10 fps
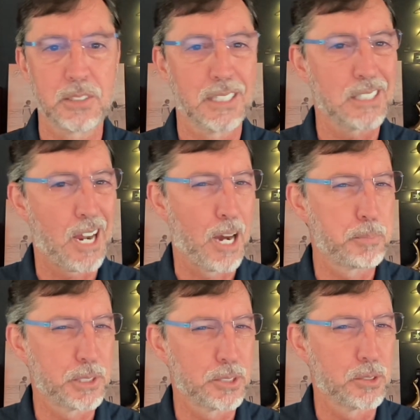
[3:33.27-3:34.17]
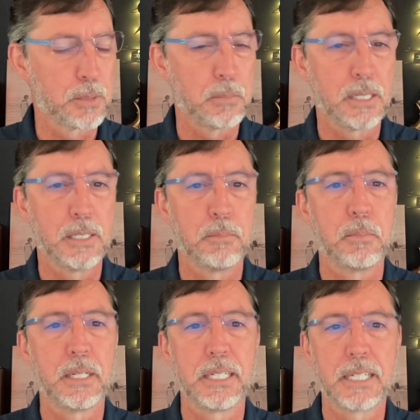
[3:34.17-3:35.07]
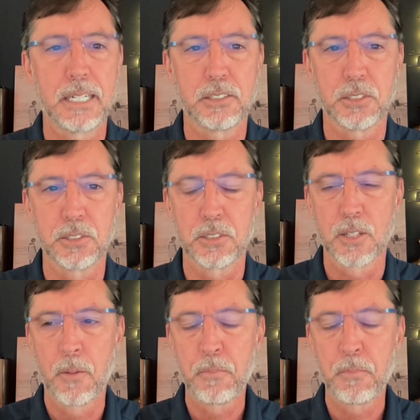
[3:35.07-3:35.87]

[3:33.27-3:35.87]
That's optional in many cases.